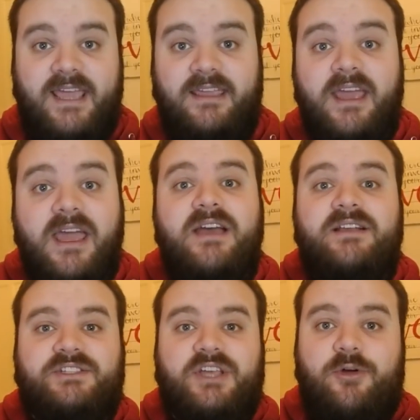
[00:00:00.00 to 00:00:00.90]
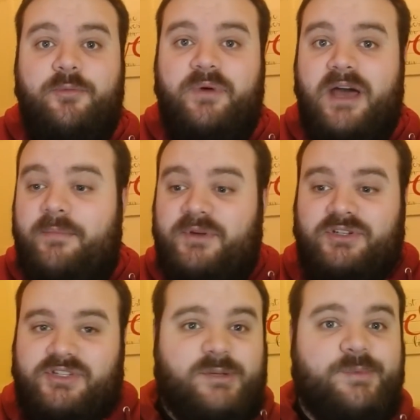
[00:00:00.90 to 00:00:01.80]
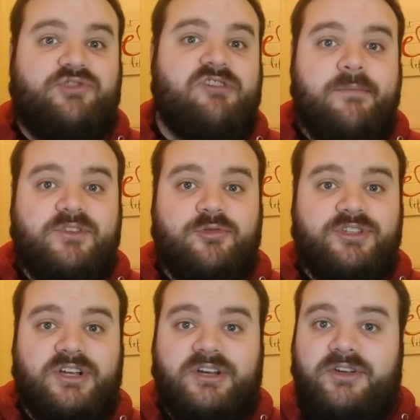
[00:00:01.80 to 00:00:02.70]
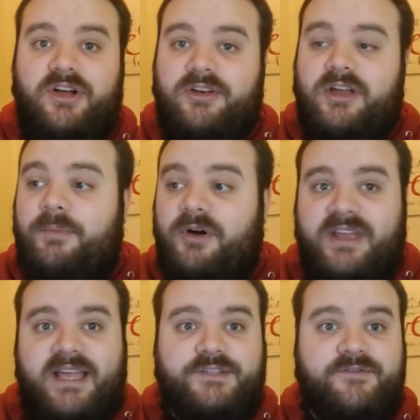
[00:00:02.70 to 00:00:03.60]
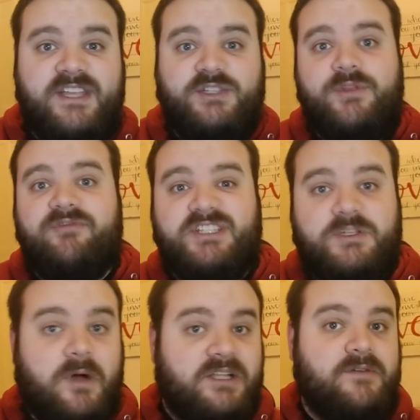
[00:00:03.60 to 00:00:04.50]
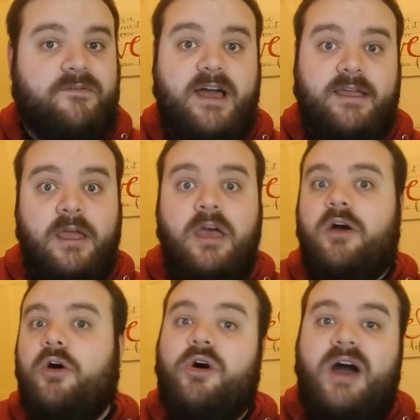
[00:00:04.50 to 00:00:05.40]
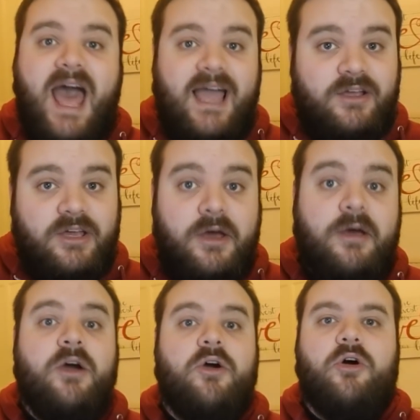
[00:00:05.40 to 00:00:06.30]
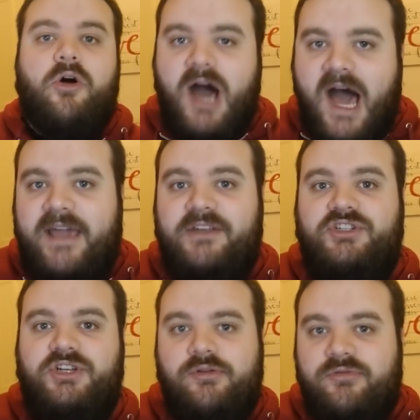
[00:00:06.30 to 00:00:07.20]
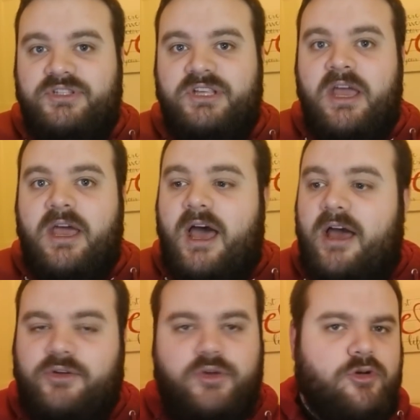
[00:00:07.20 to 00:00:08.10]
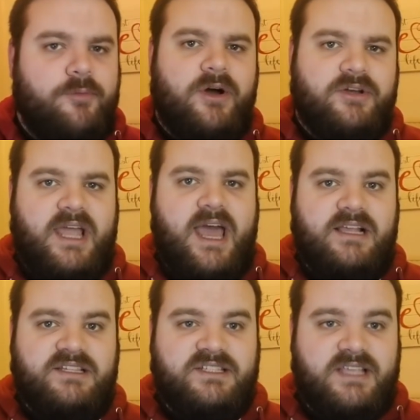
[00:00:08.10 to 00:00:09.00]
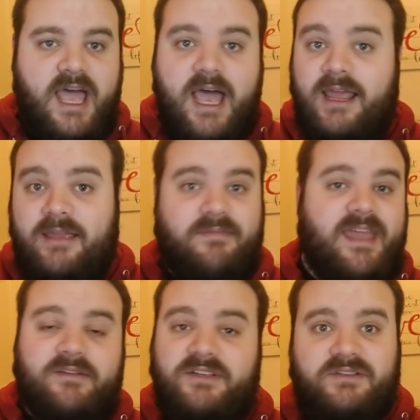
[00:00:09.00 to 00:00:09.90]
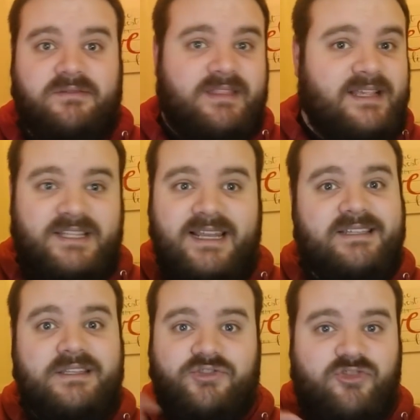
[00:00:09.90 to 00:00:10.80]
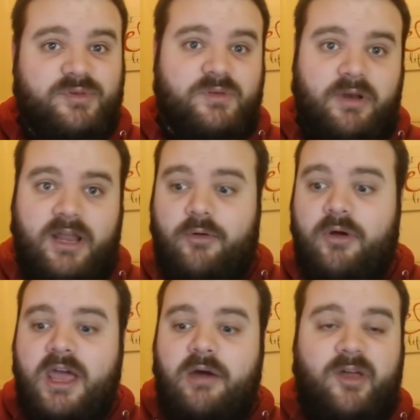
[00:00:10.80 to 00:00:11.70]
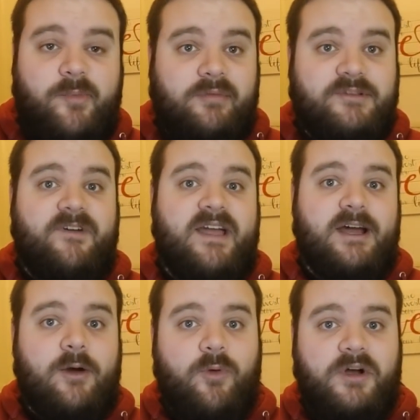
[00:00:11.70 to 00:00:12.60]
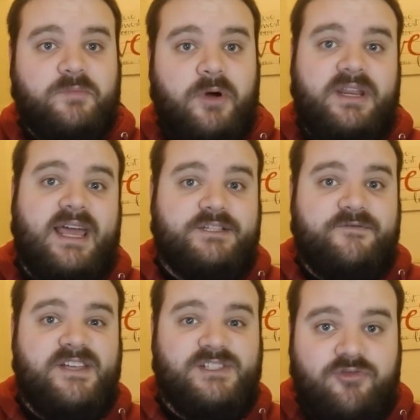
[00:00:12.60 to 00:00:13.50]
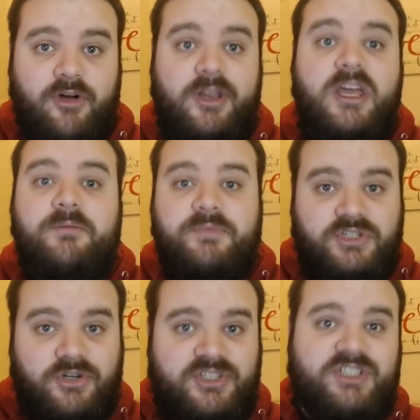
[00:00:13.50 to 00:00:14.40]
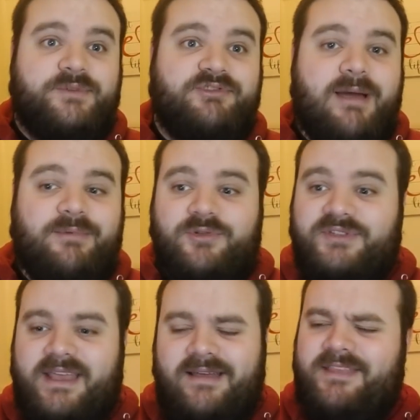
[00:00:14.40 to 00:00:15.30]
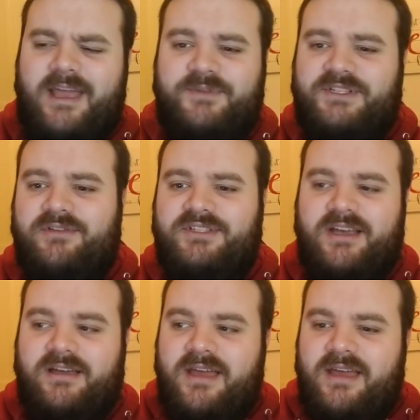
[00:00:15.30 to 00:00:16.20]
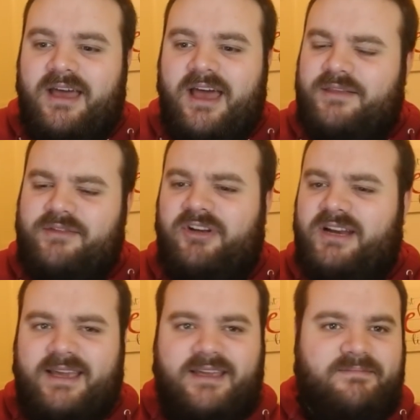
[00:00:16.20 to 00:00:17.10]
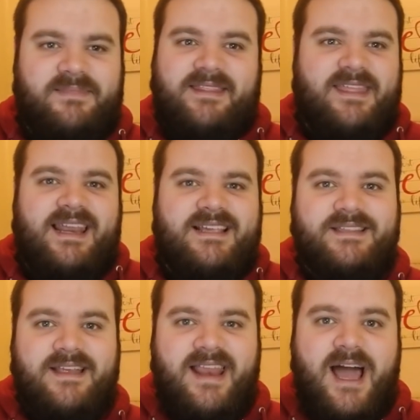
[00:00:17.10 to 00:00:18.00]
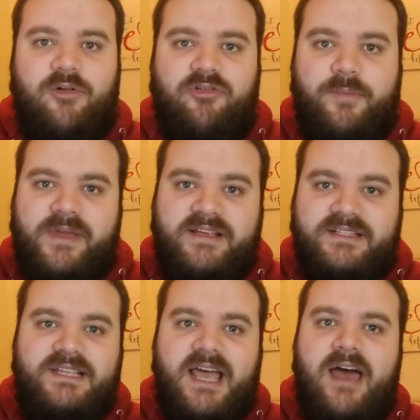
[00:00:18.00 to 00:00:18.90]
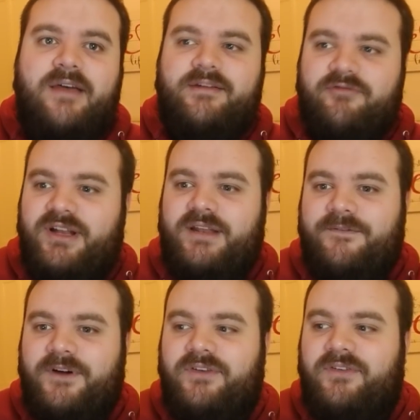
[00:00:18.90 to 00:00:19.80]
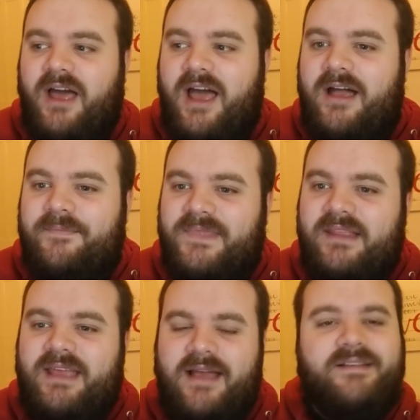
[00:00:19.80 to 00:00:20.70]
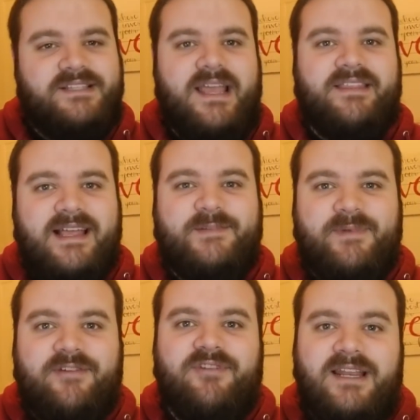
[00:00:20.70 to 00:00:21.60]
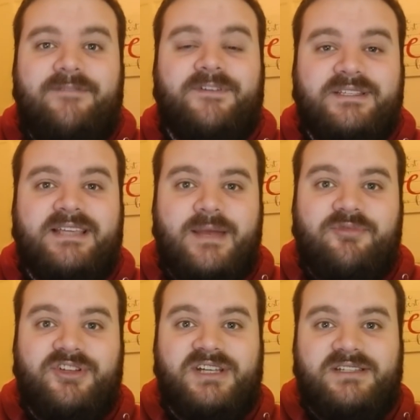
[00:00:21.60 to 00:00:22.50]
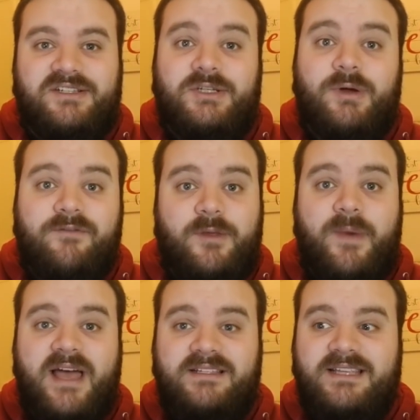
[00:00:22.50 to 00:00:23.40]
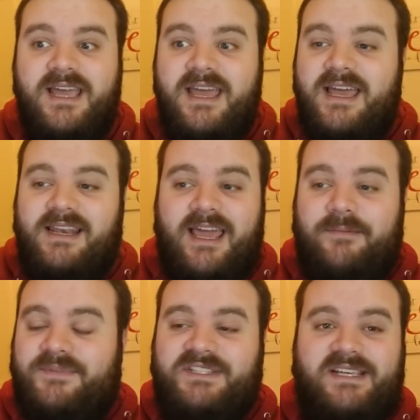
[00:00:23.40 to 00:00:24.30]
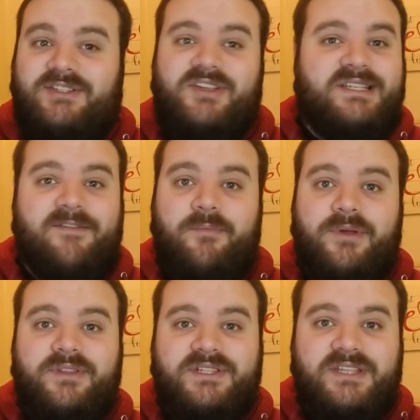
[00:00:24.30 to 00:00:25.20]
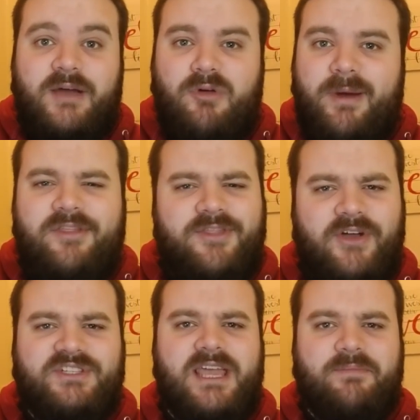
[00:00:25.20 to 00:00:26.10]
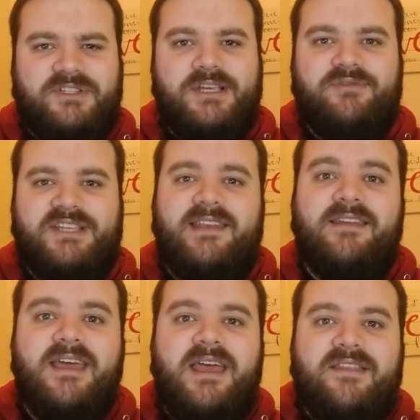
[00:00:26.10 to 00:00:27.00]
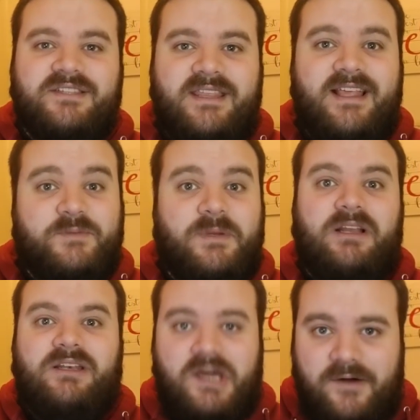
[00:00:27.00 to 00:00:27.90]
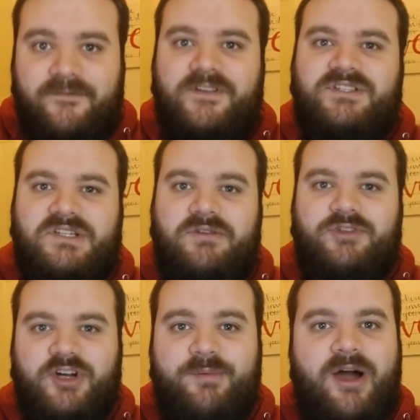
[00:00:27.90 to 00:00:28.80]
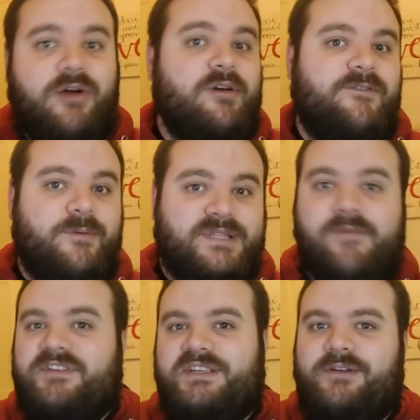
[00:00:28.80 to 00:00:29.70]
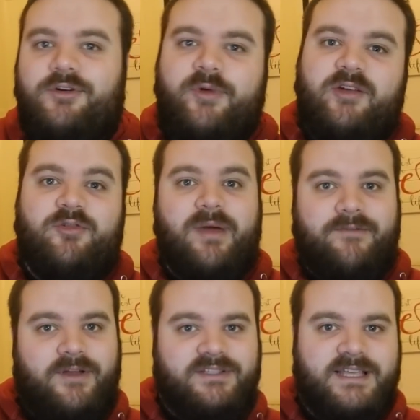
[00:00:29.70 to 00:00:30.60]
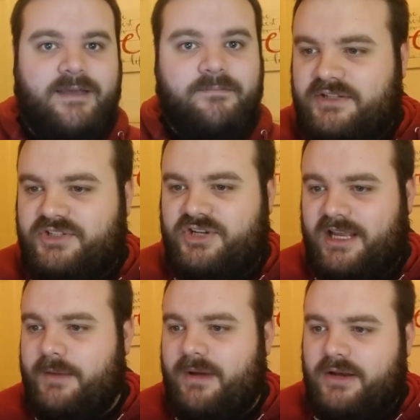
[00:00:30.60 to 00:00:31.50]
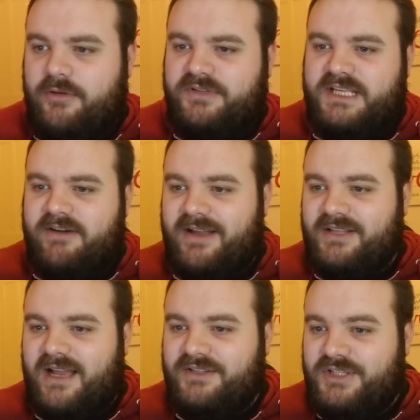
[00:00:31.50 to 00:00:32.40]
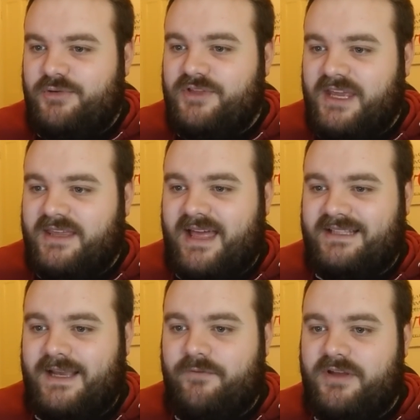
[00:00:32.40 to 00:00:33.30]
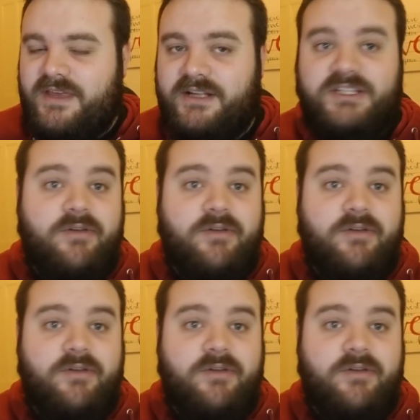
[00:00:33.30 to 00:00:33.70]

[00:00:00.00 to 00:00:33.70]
Day. So uh, be sure to subscribe to us on on uh, podcast feeds, whether it's Spotify or Anchor or iTunes, uh, Google Podcasts. Uh, like, yeah, just, there's links in the description below where you'll be able to find out what podcast feeds are on. Be sure to subscribe to us. The, the episodes are uh, they're only like they're less than an hour a piece. Uh, they're really fun. Um, yeah, that's been a really fun side project to do over the past like six or seven months. Uh, we're about 30 episodes in, so that's been a lot of fun to do, talking about horror films every single week with my fiance. Just checking my notes here, I, I do think that's everything.